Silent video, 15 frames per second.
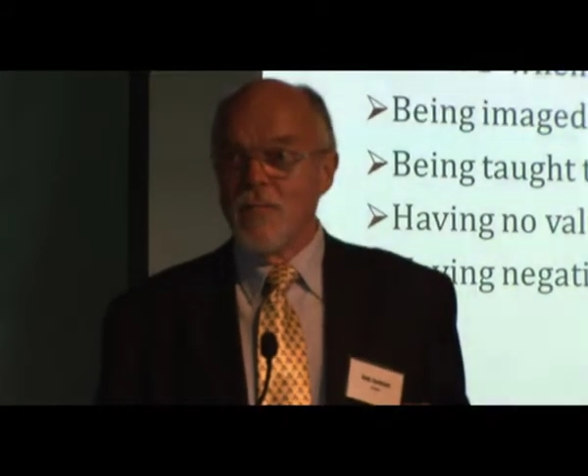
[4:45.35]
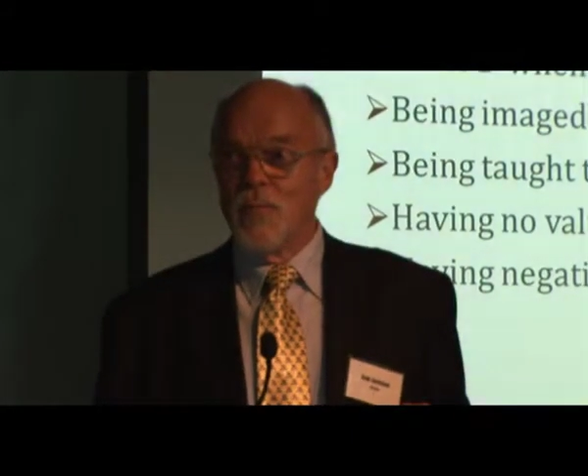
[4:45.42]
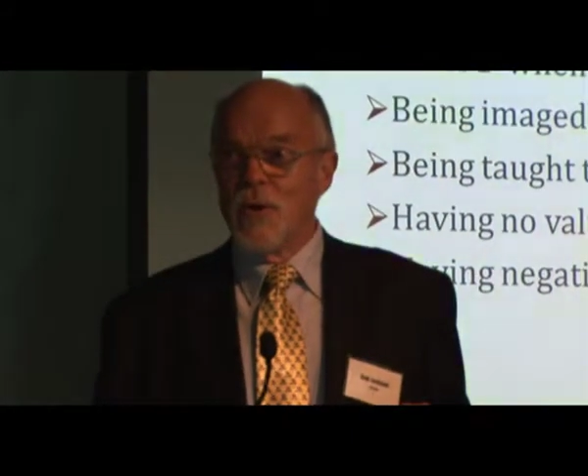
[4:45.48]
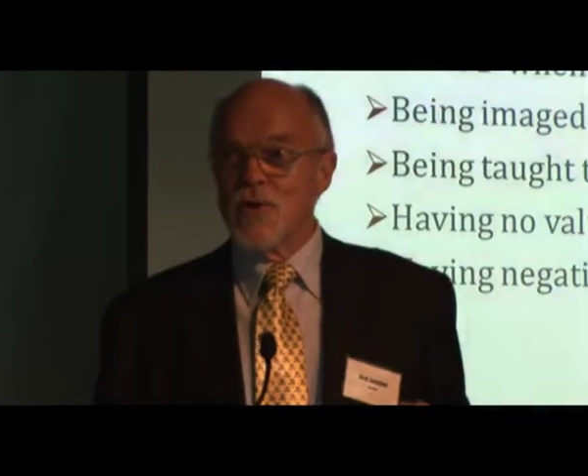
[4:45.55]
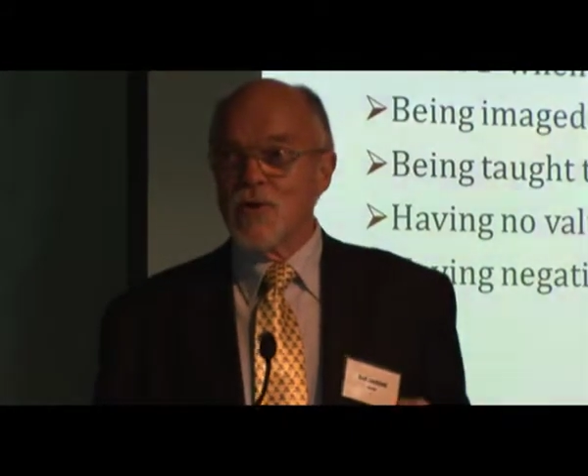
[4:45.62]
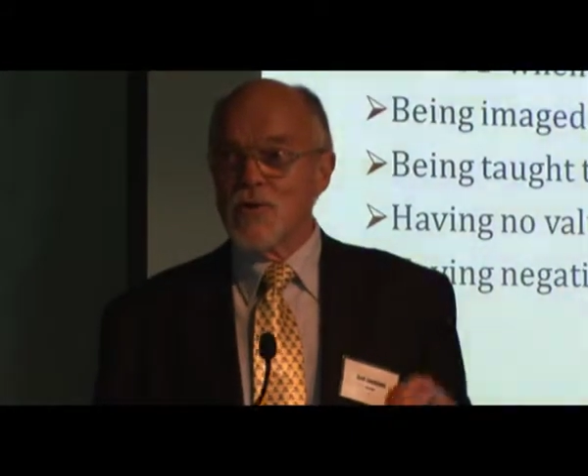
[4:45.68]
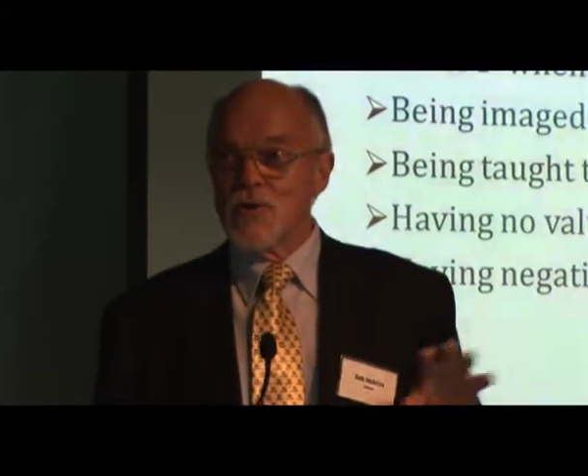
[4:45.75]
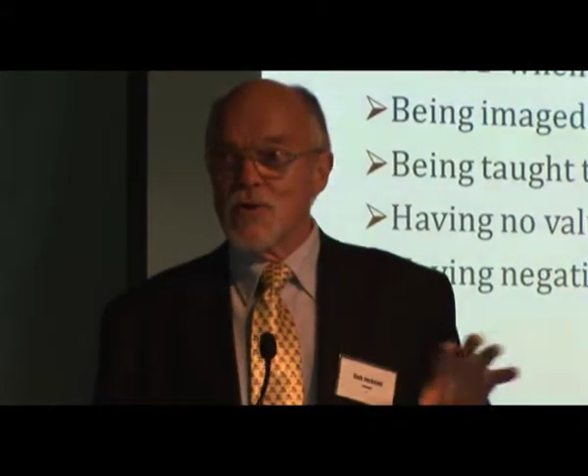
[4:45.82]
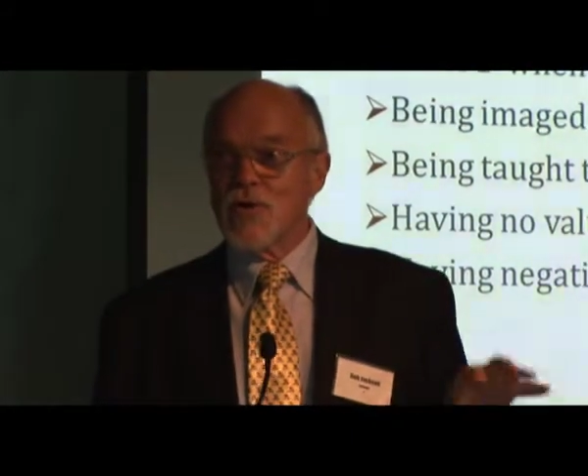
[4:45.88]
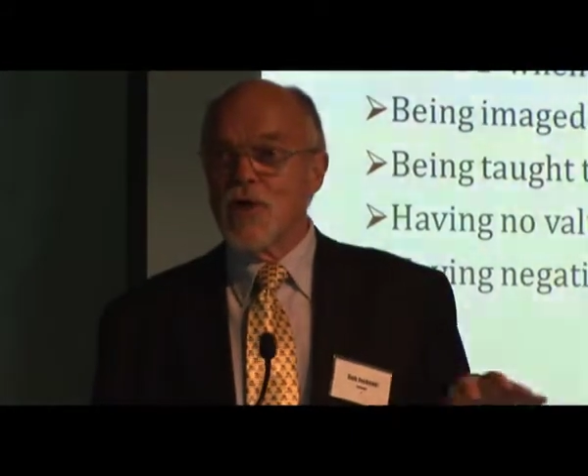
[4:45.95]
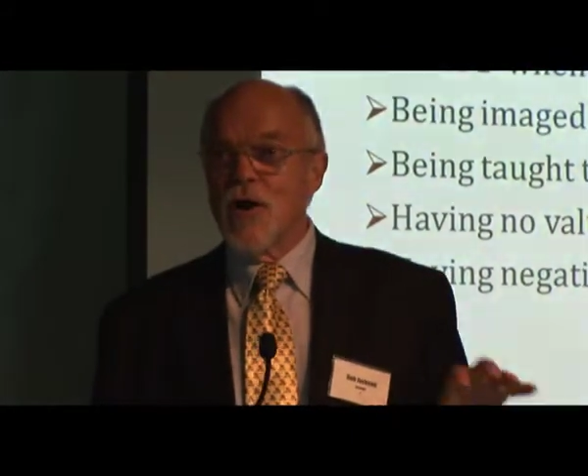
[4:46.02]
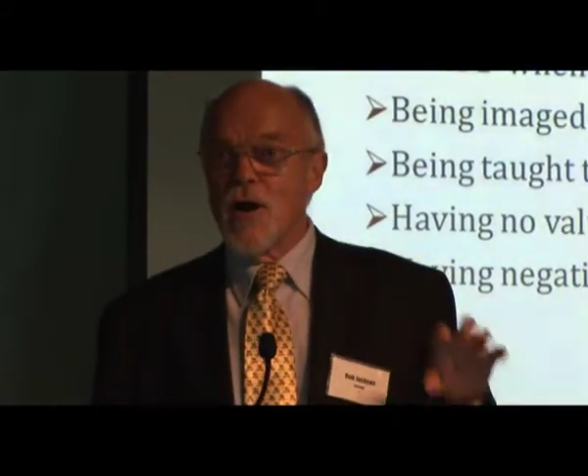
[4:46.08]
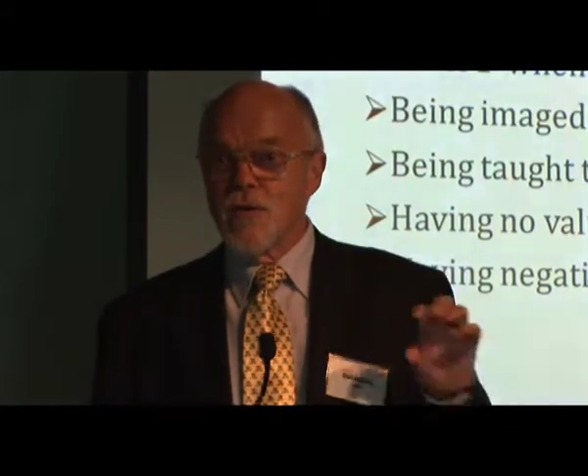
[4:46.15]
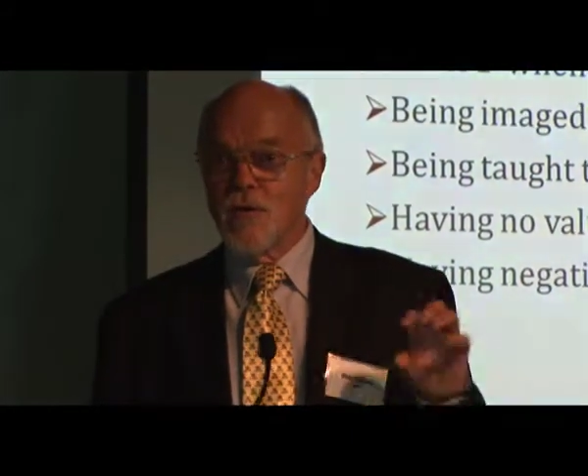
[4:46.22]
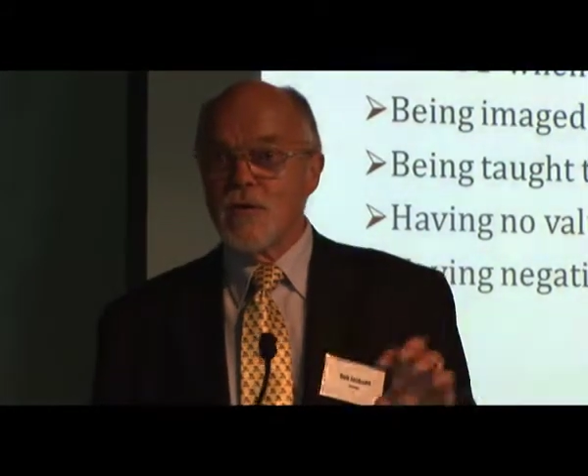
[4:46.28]
because the
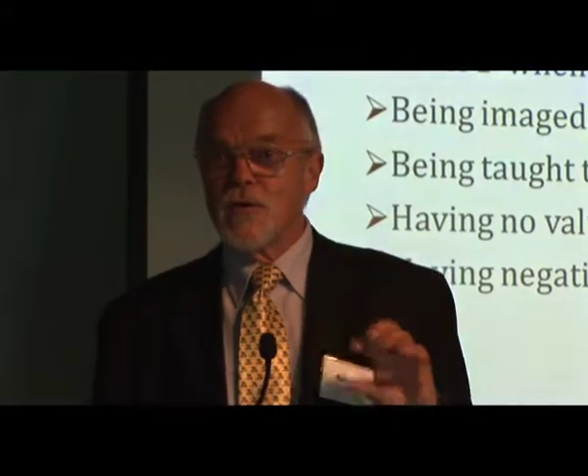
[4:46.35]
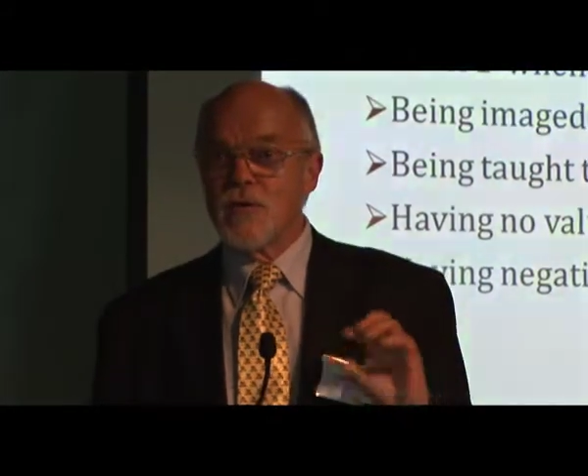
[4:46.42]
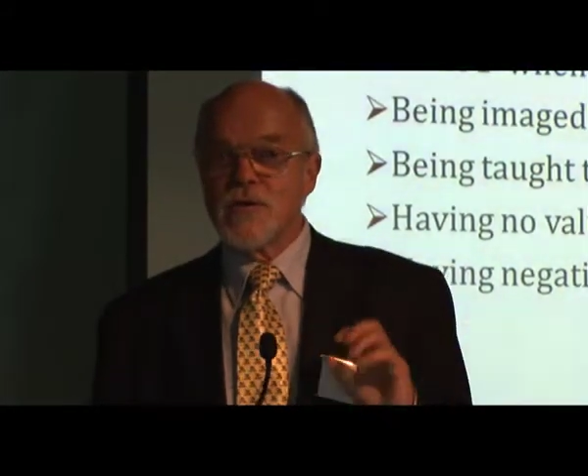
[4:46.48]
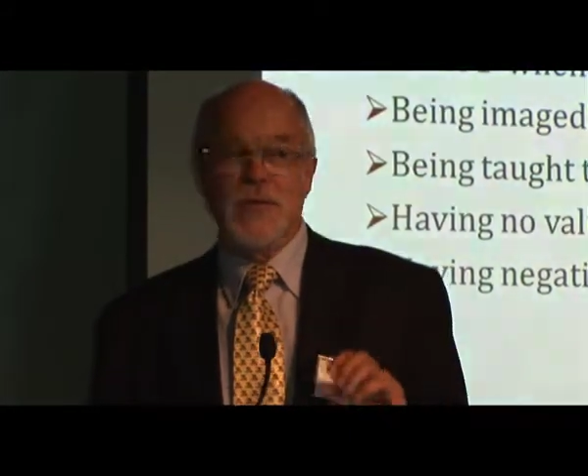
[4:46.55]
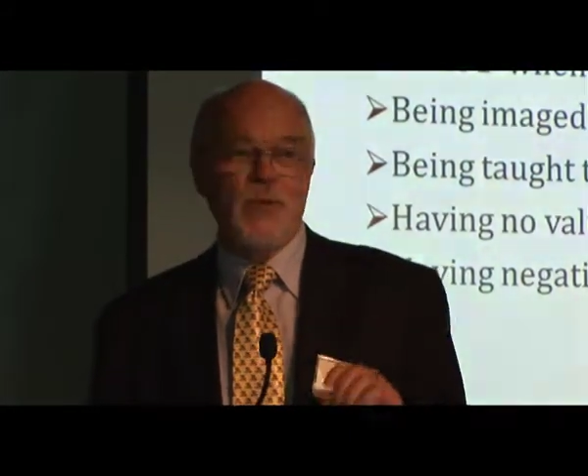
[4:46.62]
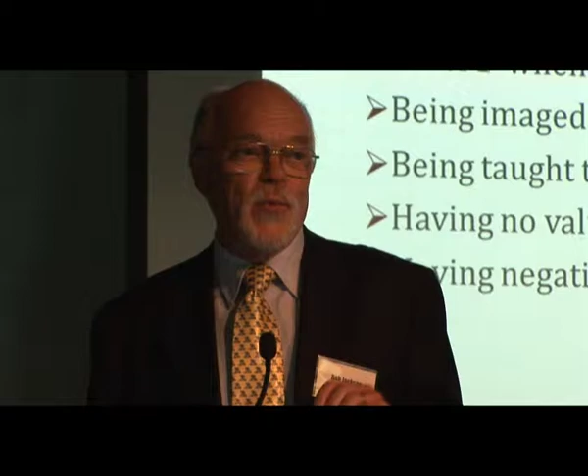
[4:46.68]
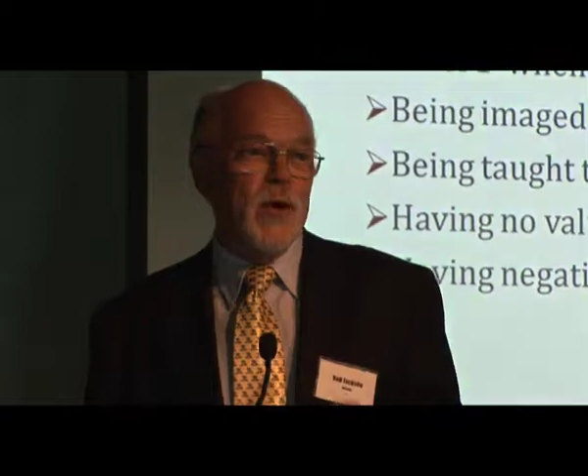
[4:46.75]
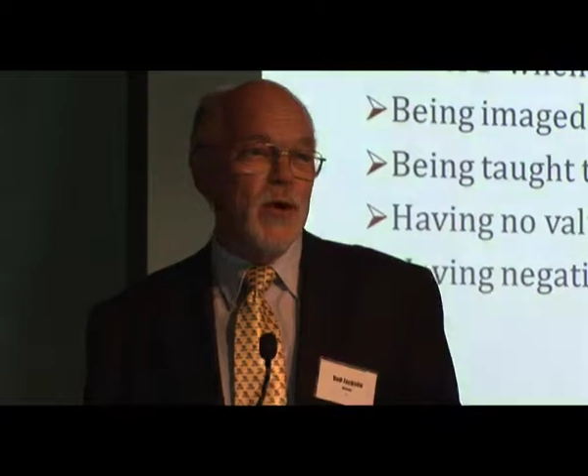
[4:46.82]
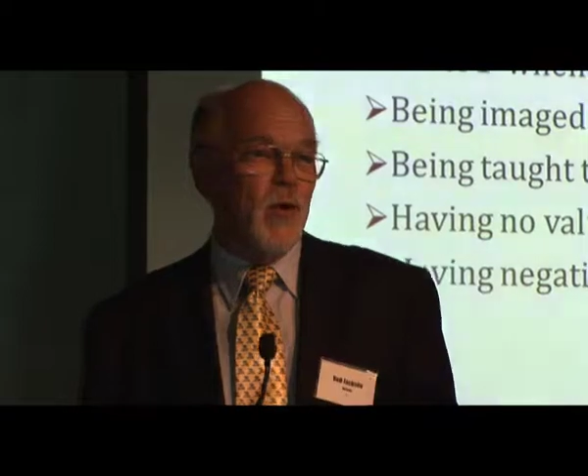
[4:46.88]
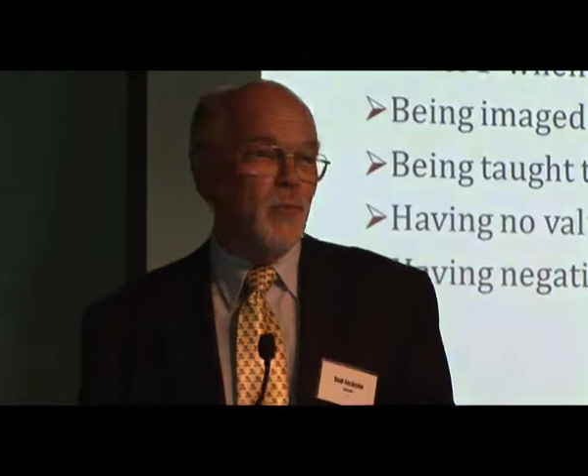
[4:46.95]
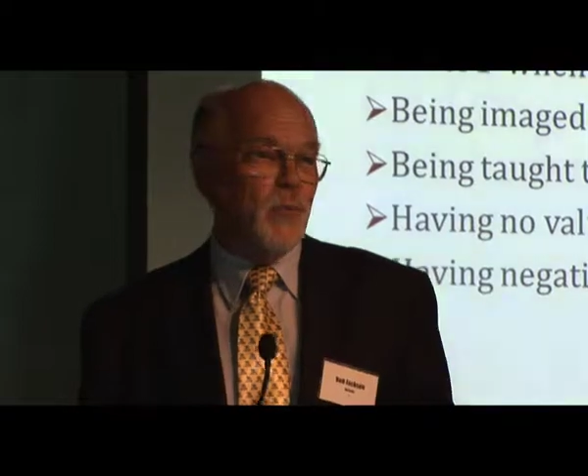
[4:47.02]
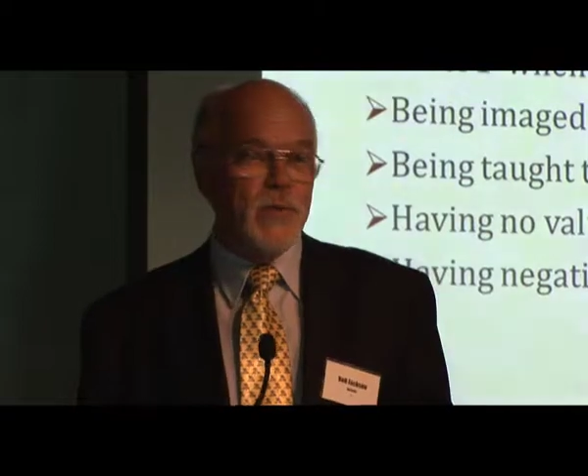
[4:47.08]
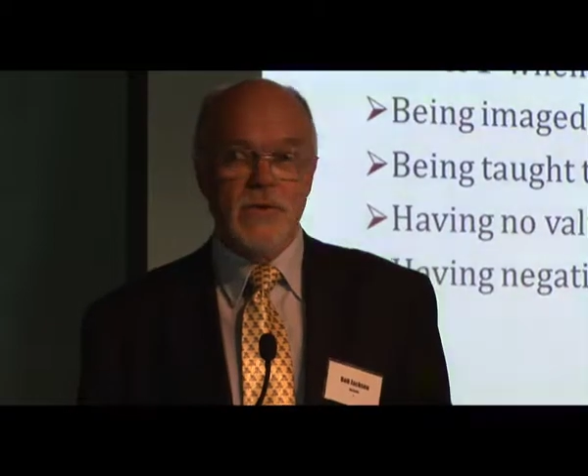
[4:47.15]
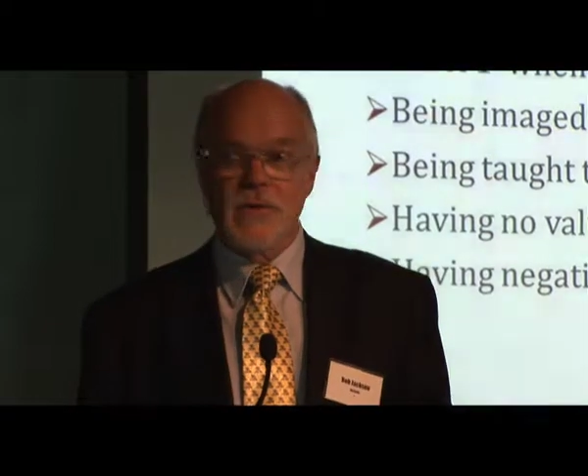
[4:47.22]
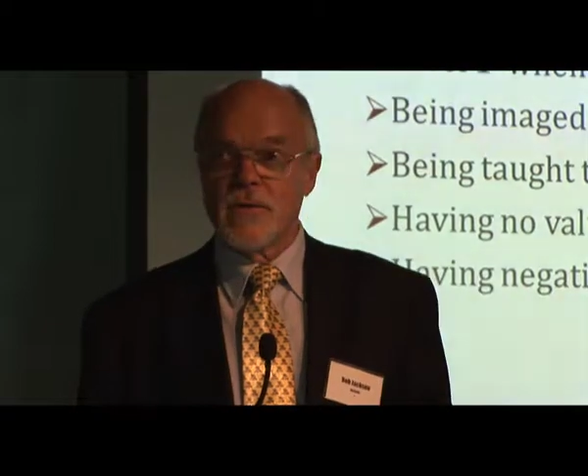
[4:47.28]
child learns to be
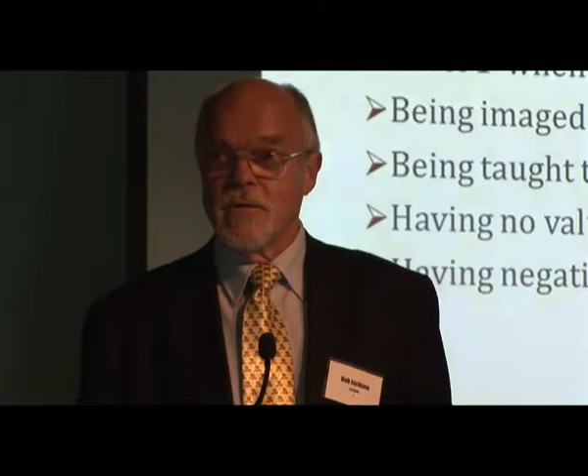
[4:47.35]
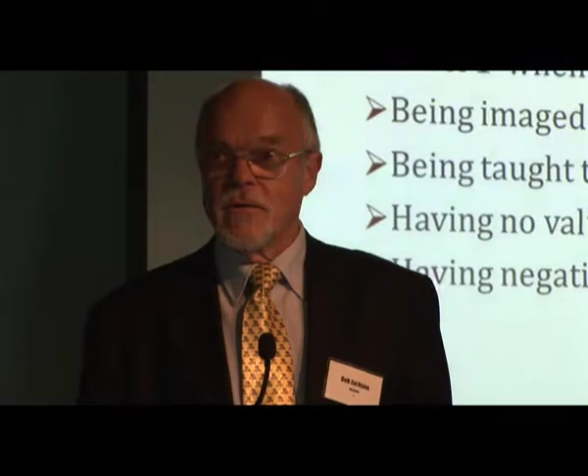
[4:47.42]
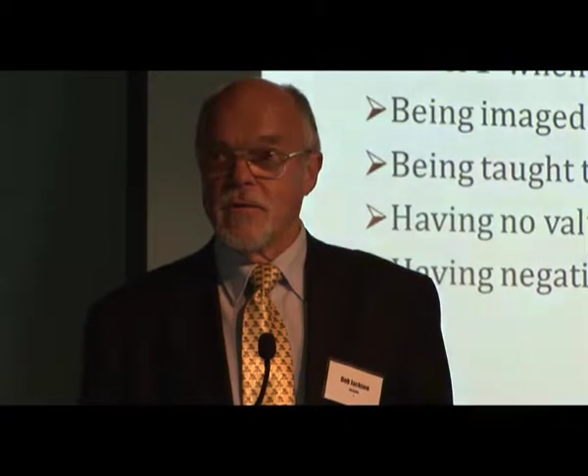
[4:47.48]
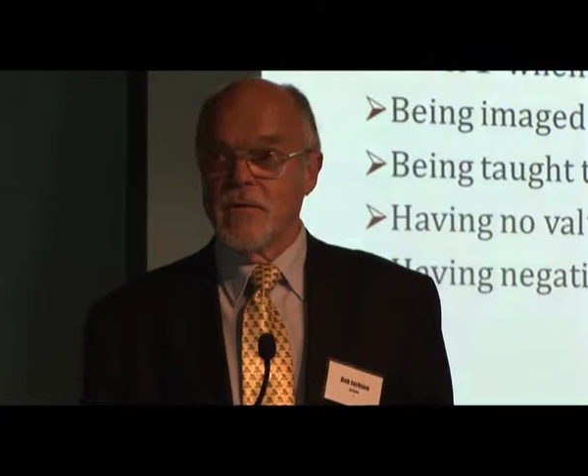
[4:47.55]
helpless.